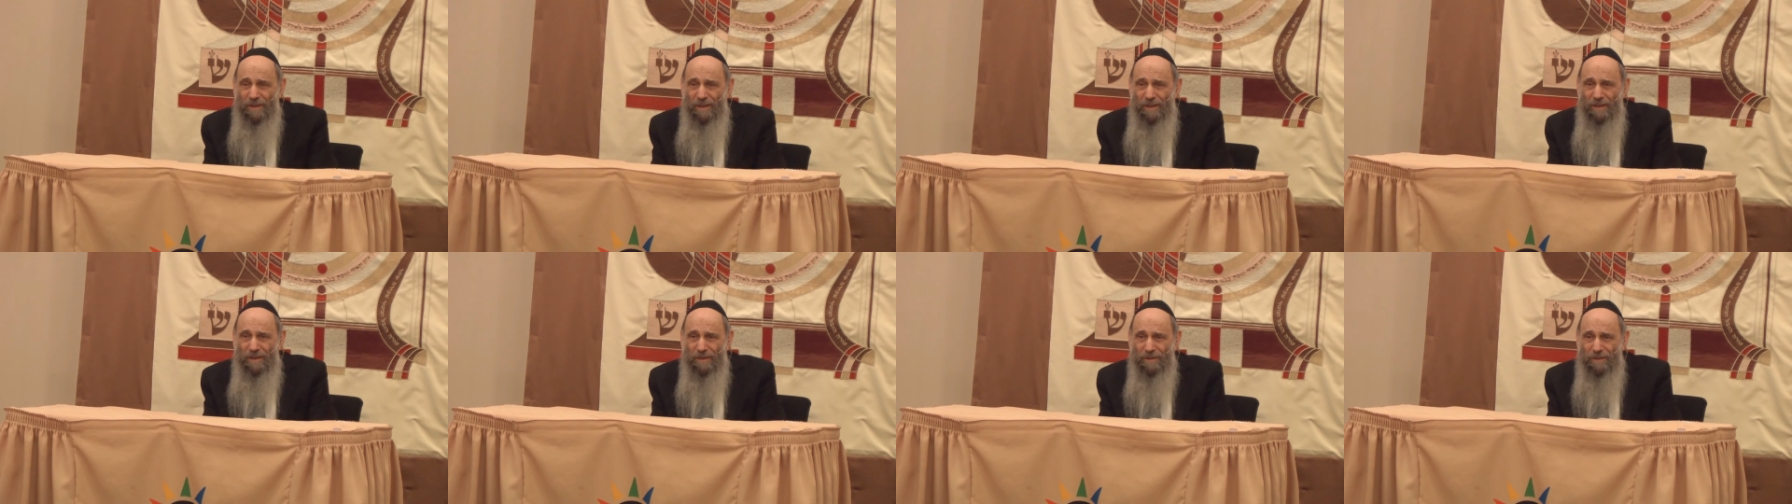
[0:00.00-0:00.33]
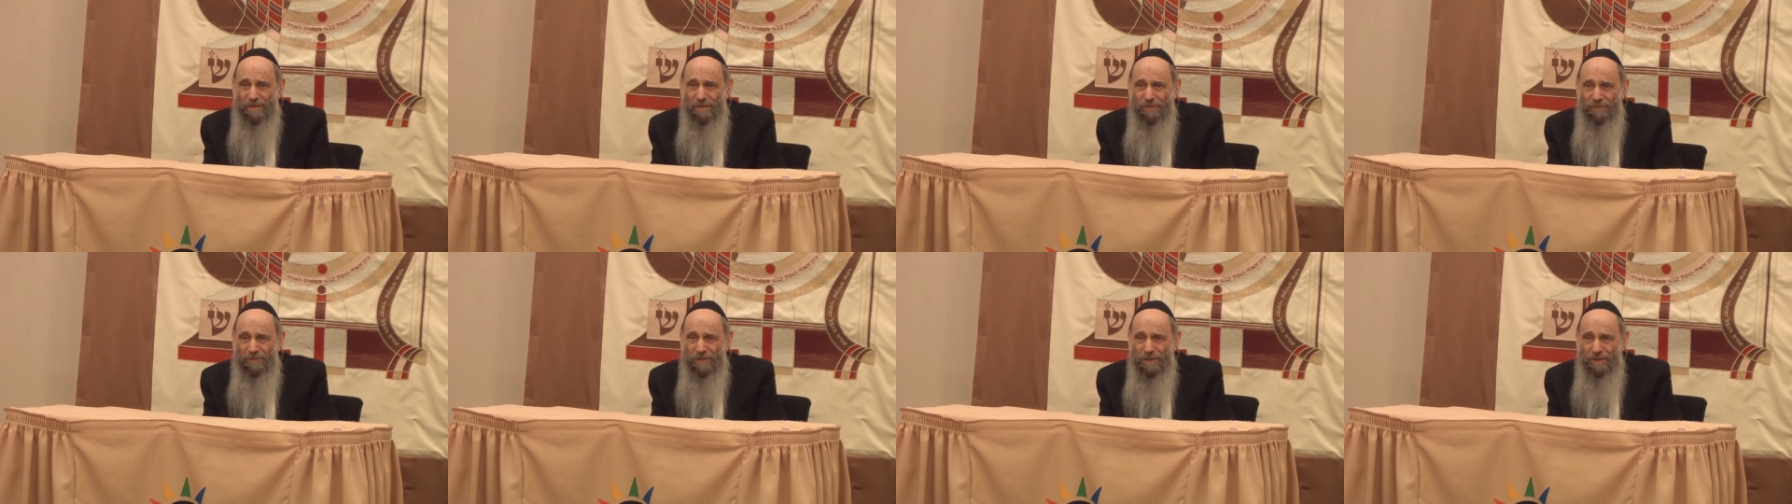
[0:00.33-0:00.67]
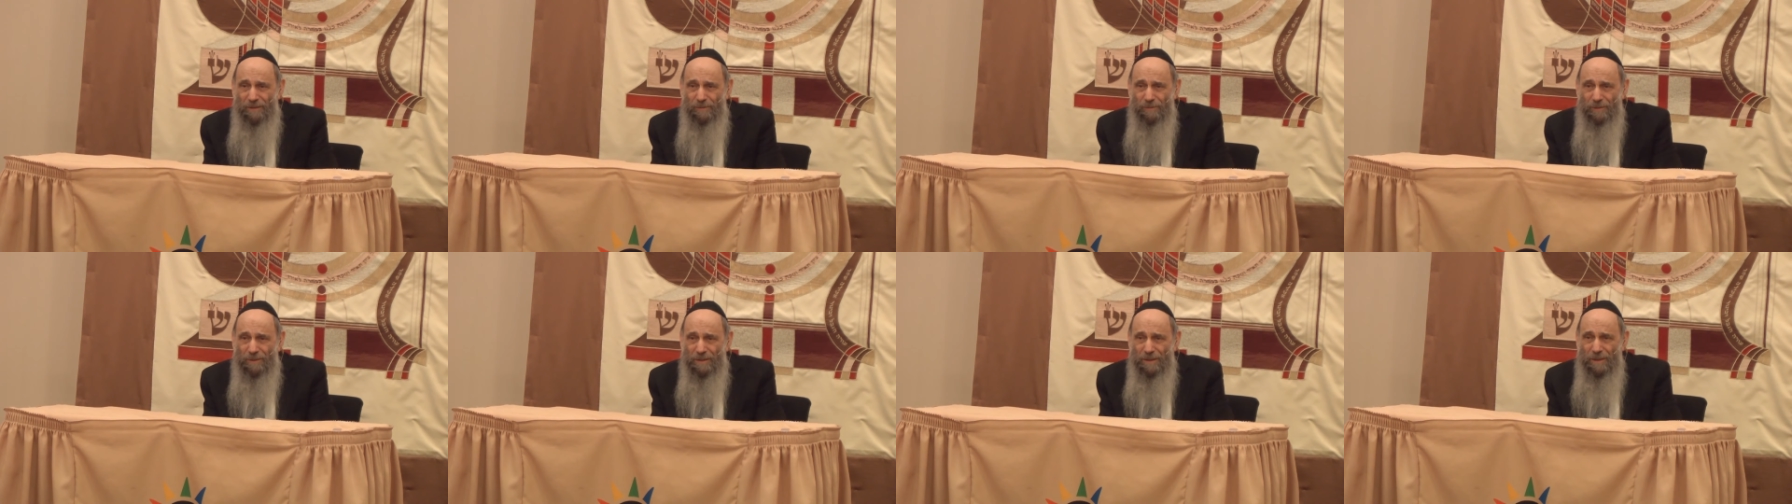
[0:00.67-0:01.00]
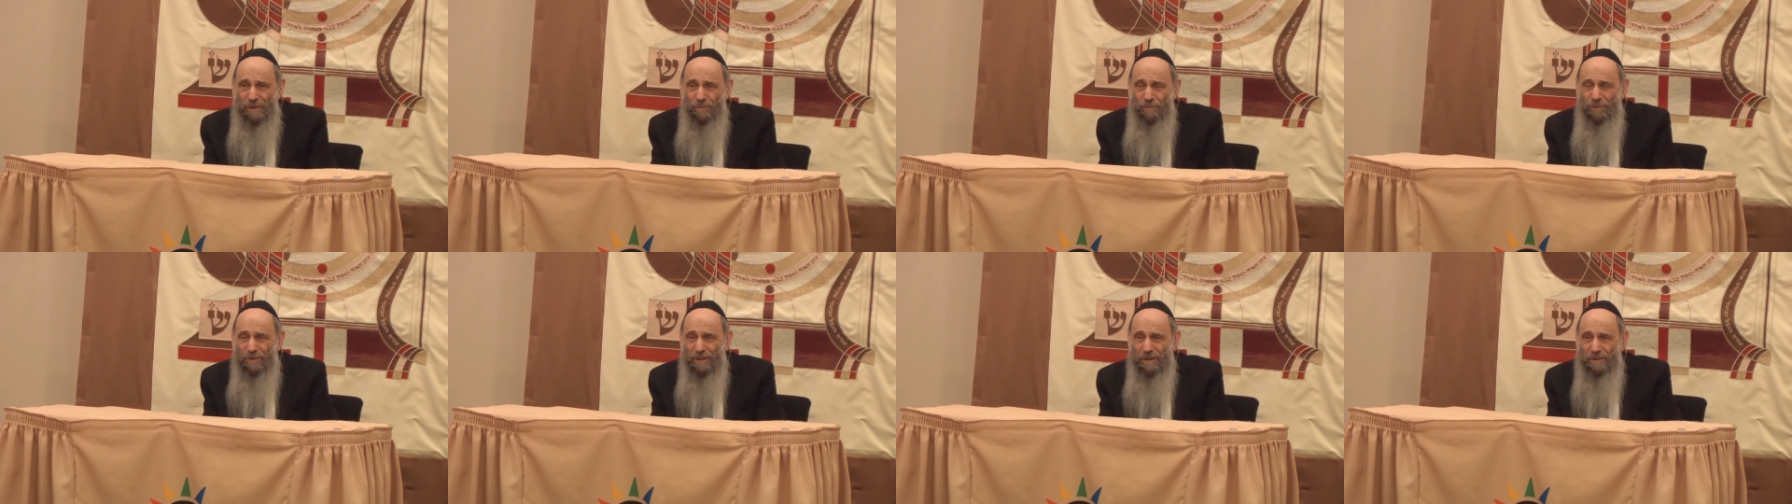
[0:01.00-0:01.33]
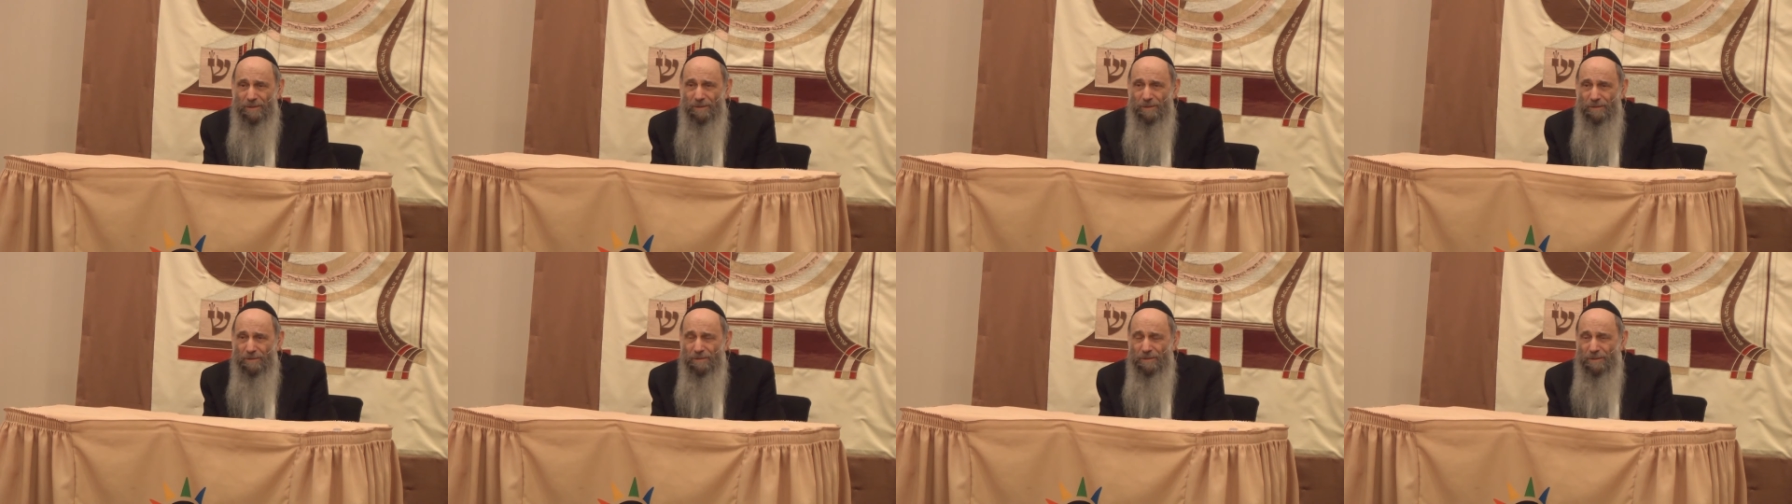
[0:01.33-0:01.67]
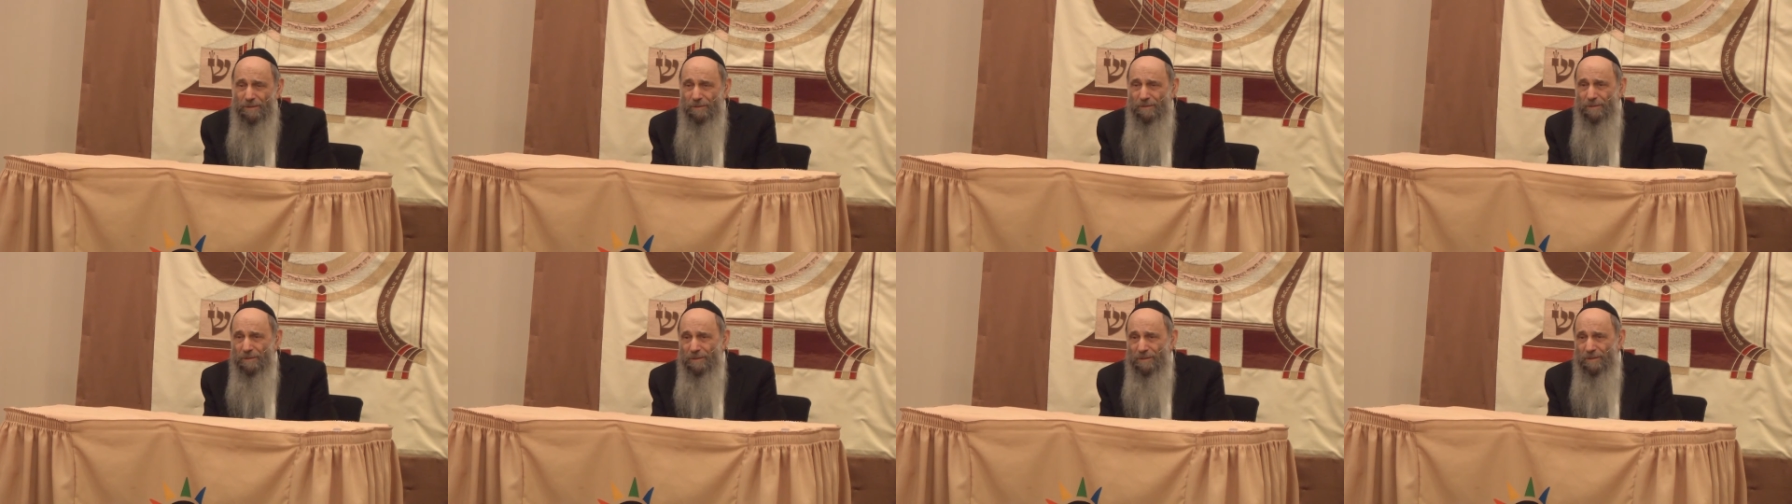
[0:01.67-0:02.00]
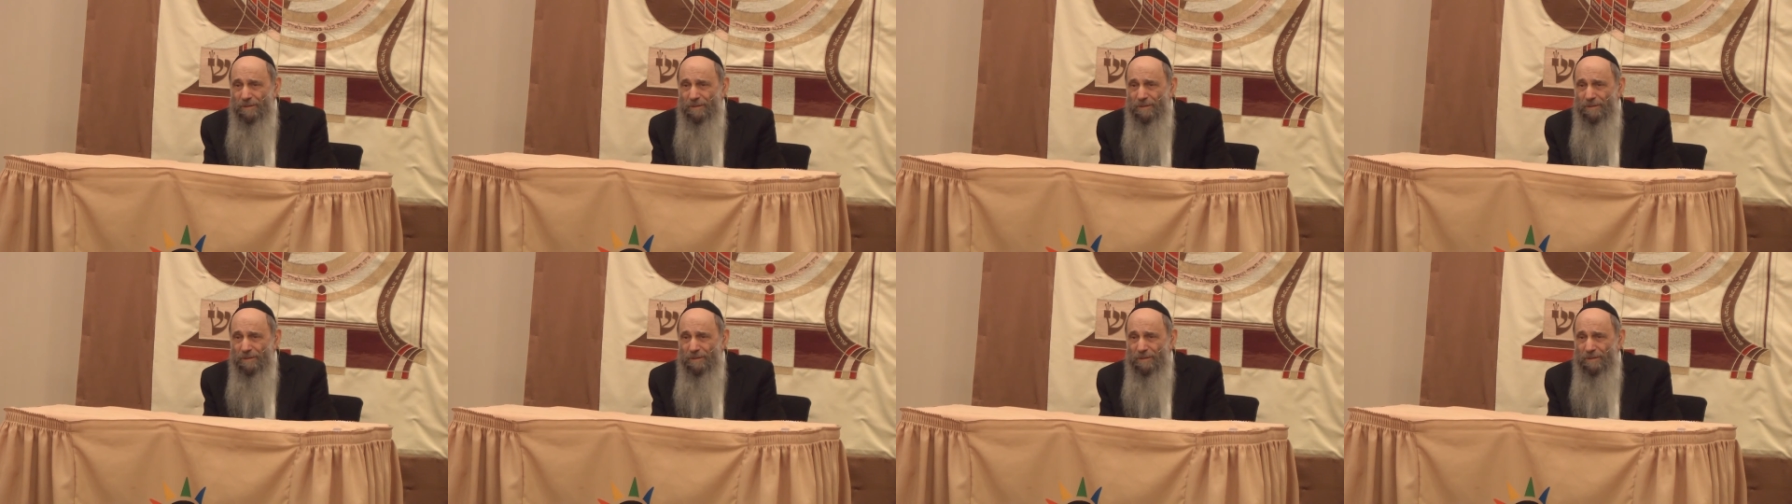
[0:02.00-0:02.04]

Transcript: And if they'll keep their, their,